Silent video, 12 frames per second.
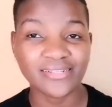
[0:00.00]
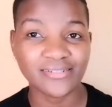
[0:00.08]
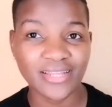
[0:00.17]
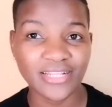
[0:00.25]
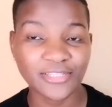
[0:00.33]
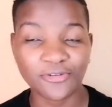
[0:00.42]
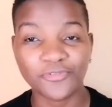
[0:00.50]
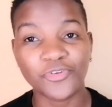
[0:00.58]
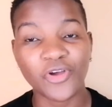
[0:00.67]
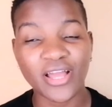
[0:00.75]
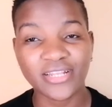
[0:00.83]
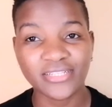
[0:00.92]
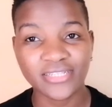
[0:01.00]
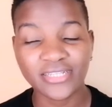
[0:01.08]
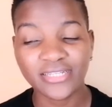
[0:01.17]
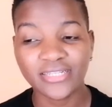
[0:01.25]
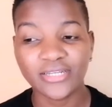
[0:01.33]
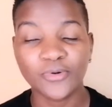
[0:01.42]
the traits of your
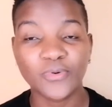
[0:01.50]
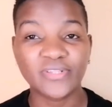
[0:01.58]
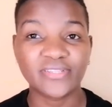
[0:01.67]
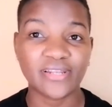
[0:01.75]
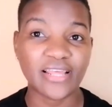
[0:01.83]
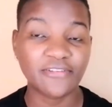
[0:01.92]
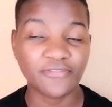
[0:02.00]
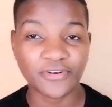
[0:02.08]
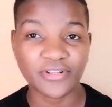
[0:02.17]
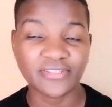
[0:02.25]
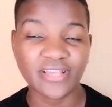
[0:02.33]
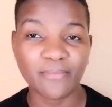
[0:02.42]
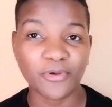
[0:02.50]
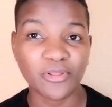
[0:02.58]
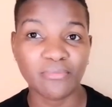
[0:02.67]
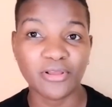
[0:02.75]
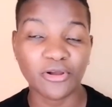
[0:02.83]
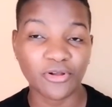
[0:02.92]
auntie, who is late, for example,
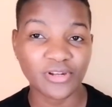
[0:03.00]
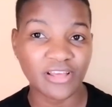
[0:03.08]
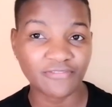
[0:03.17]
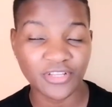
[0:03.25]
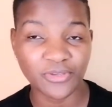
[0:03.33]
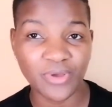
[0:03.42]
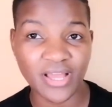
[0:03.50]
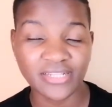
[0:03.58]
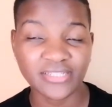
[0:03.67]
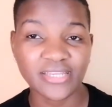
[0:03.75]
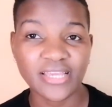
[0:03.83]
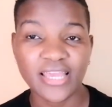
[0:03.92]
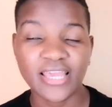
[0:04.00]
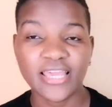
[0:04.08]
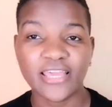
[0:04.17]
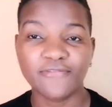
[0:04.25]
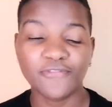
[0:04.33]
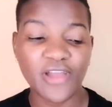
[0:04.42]
you'll be called after your auntie.
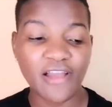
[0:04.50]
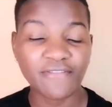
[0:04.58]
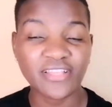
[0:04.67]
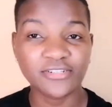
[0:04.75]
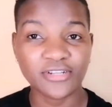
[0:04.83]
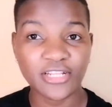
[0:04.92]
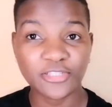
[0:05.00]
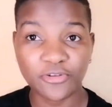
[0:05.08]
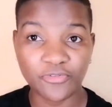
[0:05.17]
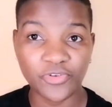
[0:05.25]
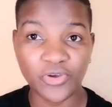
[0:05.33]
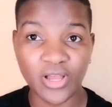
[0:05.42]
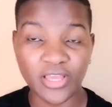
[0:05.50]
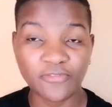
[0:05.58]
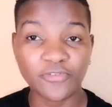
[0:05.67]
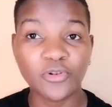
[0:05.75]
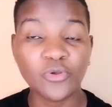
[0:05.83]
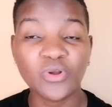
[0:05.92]
If you have the traits of your,
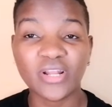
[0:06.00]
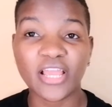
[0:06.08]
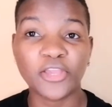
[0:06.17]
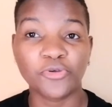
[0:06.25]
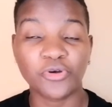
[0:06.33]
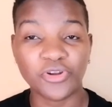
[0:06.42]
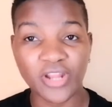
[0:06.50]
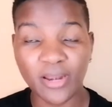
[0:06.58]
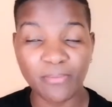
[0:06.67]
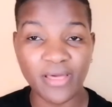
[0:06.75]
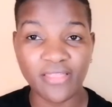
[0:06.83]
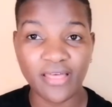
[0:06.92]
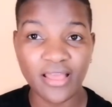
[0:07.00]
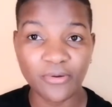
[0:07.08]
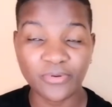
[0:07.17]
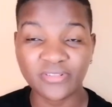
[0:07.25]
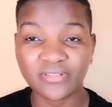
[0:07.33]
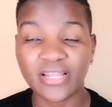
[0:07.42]
if you look like your grandmother,
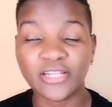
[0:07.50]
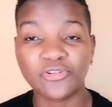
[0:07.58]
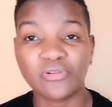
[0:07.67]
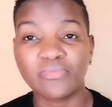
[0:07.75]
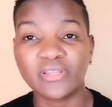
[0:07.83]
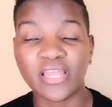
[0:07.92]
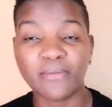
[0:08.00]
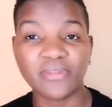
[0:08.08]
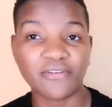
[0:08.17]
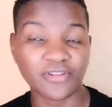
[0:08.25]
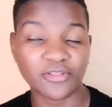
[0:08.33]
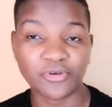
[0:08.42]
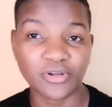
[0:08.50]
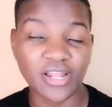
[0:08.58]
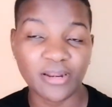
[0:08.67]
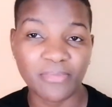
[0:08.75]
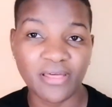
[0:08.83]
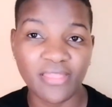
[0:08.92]
who is late, will be named after your
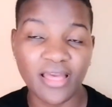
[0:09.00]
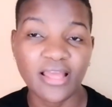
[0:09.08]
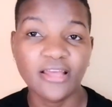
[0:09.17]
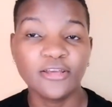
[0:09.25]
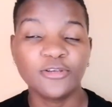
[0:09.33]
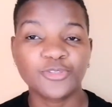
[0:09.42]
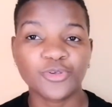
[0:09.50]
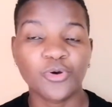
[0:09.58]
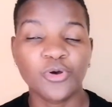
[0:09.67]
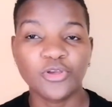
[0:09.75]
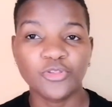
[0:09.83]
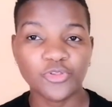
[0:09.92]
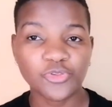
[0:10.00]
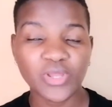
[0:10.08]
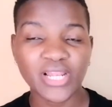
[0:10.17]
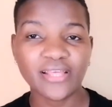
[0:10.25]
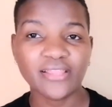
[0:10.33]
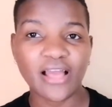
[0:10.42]
grandmother. So
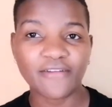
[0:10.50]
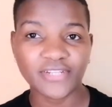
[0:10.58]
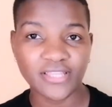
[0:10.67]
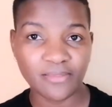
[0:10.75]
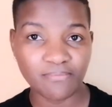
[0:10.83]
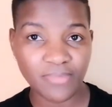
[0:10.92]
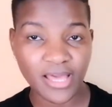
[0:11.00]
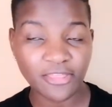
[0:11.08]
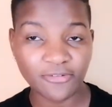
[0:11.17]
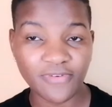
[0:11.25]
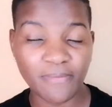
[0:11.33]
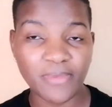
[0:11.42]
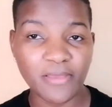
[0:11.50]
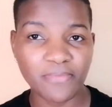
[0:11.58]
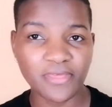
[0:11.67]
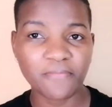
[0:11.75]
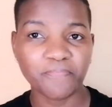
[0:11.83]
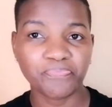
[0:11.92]
usually after the birth of a
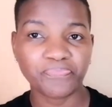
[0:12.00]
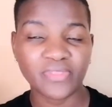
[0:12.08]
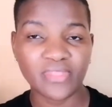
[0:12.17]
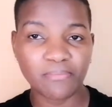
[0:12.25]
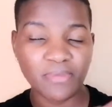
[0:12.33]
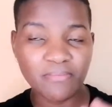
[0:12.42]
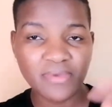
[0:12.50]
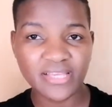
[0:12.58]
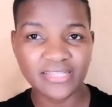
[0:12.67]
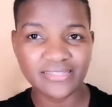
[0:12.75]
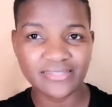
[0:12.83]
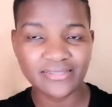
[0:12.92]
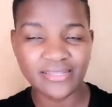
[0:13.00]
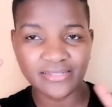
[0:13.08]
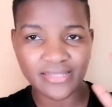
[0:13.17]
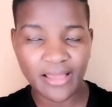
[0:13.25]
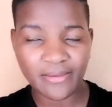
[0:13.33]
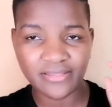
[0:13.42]
baby, the baby
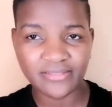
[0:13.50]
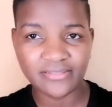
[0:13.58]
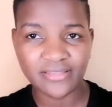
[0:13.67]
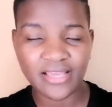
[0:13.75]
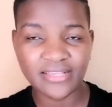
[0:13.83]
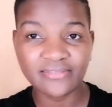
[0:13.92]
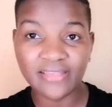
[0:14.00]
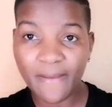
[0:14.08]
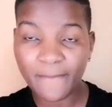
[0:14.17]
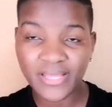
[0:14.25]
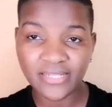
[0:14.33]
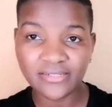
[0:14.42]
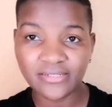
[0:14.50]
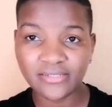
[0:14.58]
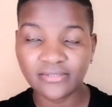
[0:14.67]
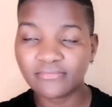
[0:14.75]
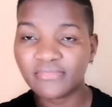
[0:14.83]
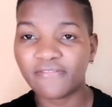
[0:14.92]
is examined,
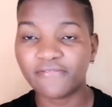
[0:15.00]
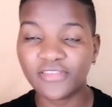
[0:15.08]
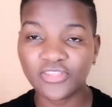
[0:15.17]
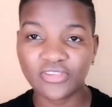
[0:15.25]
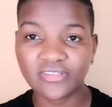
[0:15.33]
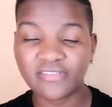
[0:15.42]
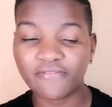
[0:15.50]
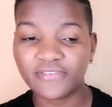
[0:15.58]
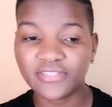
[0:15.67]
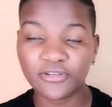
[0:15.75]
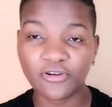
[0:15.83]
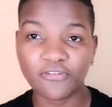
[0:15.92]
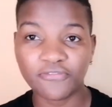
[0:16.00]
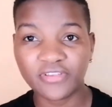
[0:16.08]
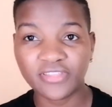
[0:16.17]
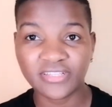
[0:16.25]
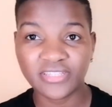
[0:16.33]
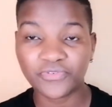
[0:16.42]
the features, the physical
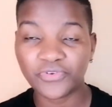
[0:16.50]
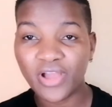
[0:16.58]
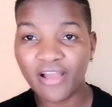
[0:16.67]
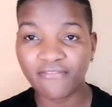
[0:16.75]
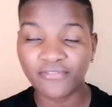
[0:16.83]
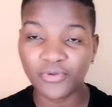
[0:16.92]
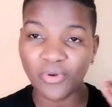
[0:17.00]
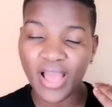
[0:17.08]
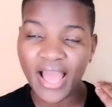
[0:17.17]
features, if you have your